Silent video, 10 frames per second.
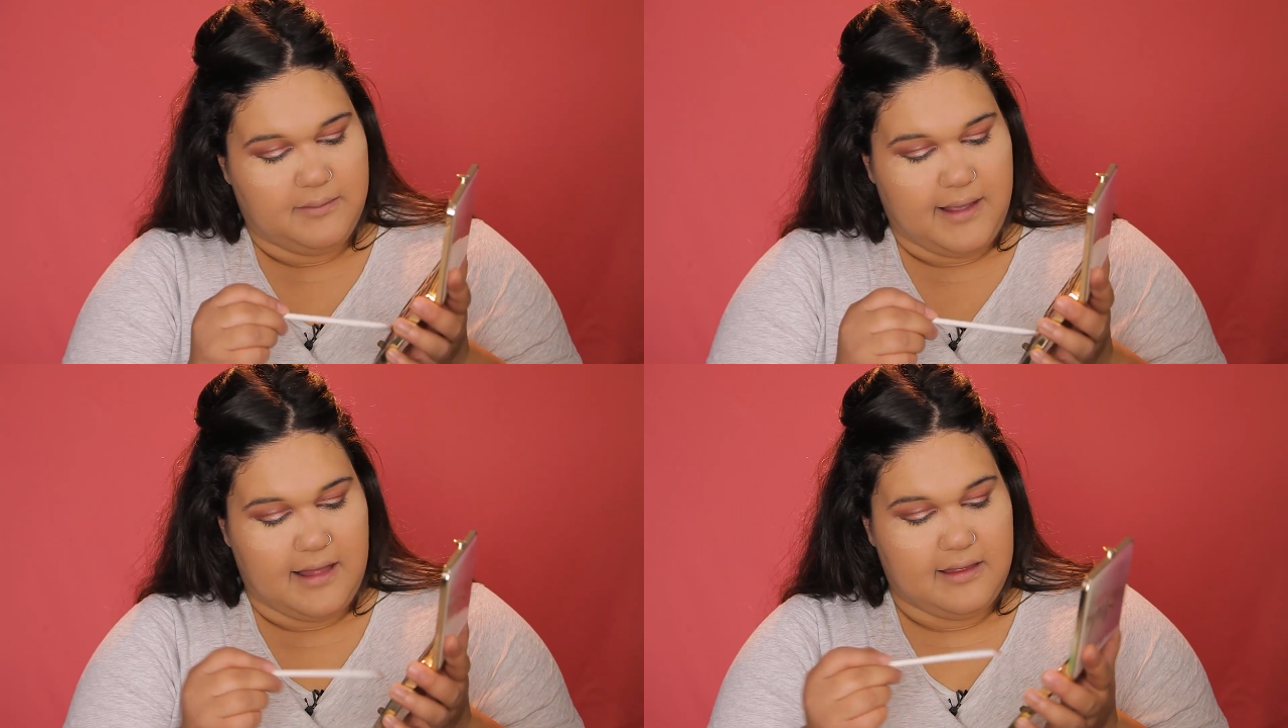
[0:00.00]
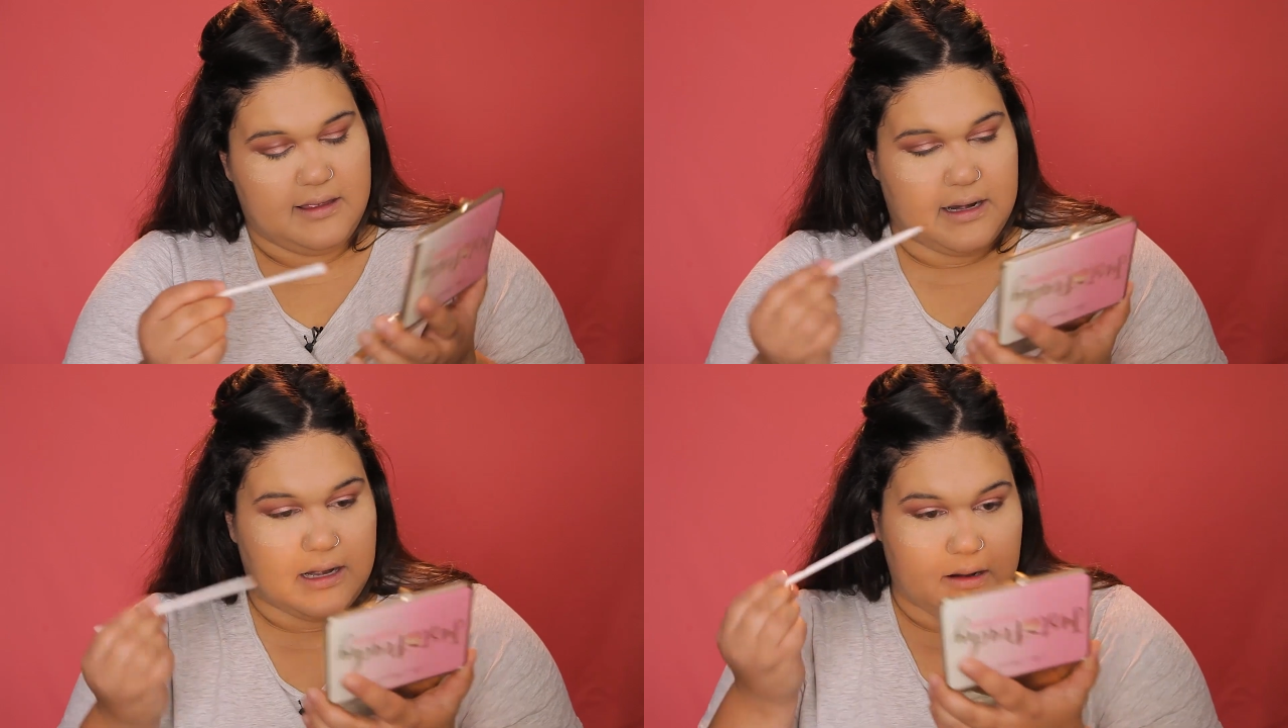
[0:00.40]

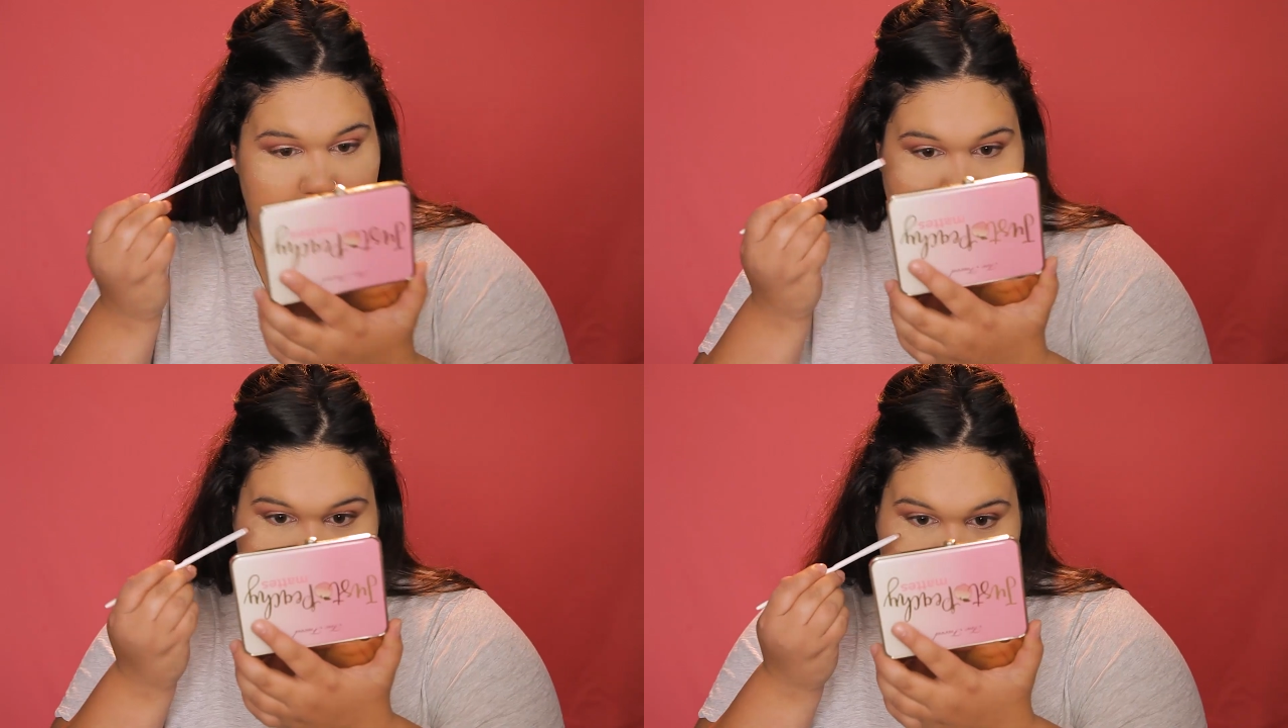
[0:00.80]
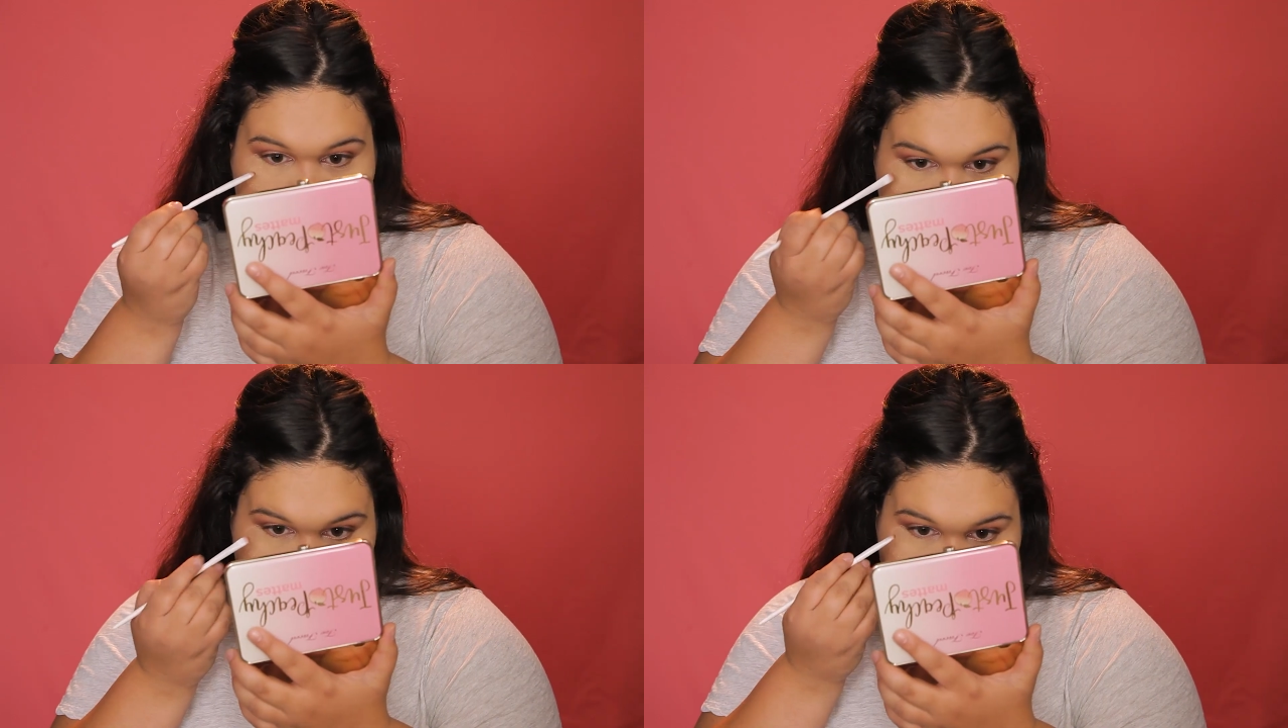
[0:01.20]
palette, and I'm gonna go
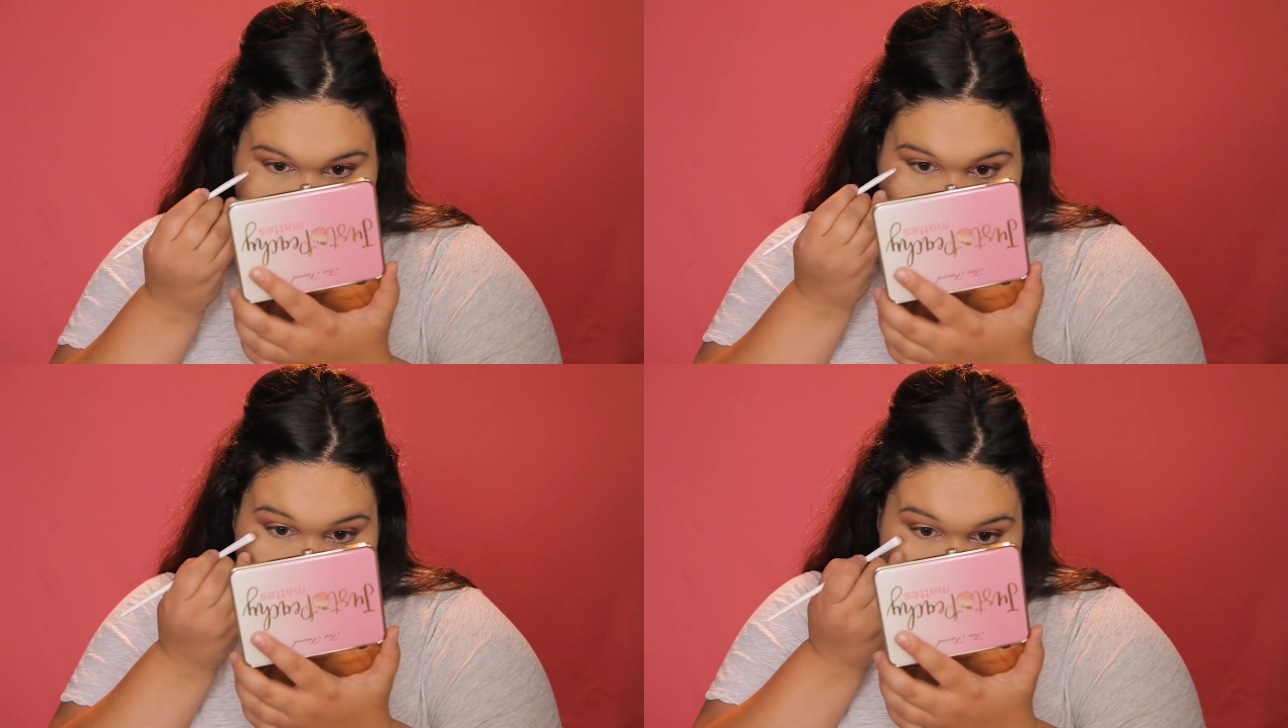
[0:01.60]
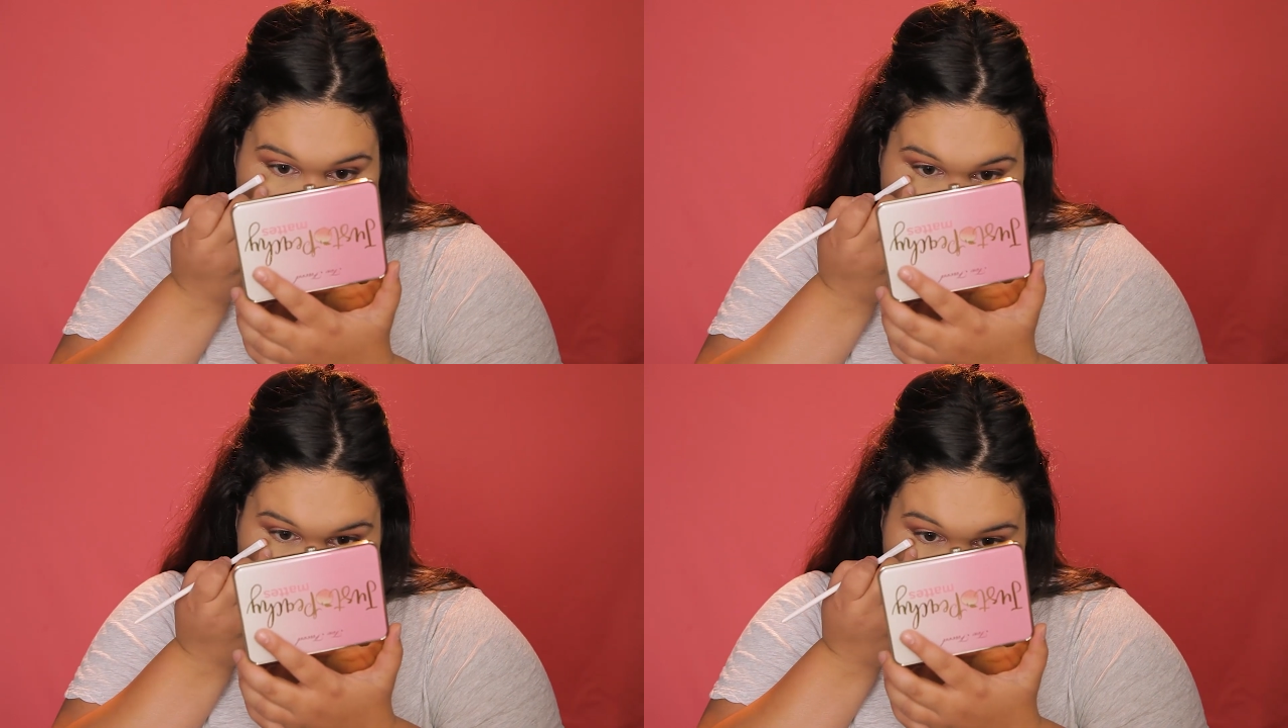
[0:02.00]
in right in my
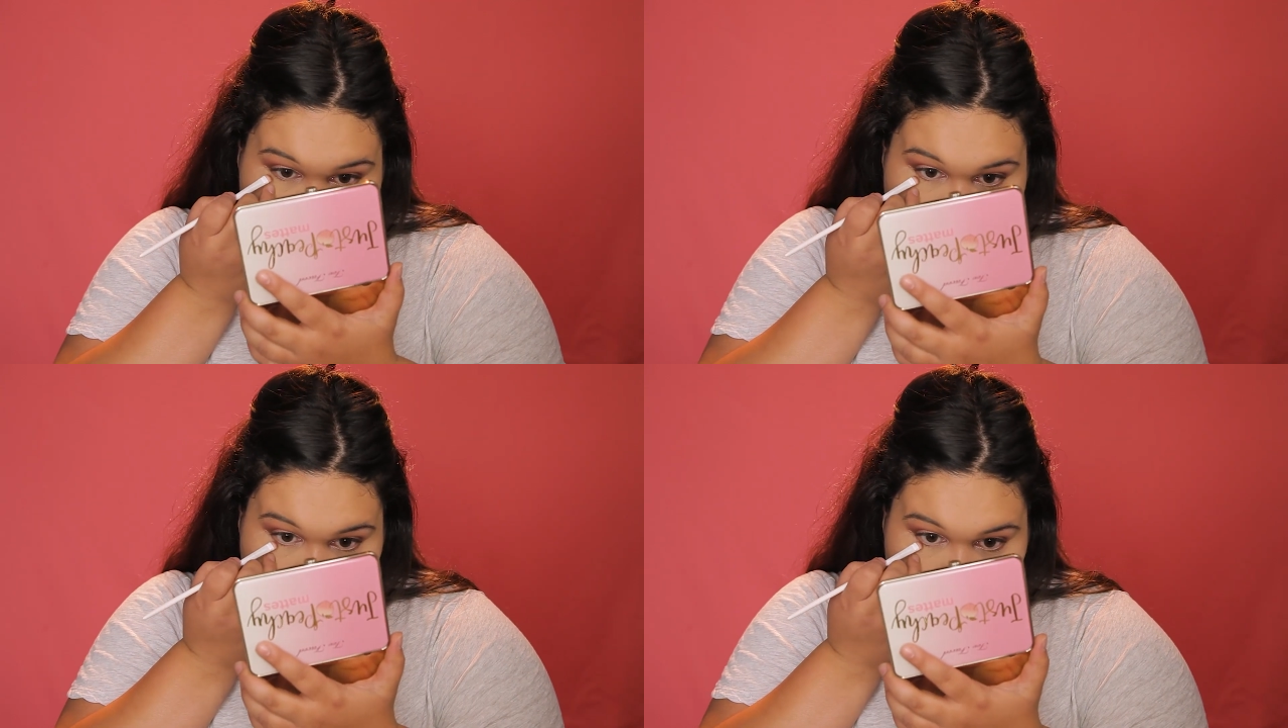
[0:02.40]
waterline.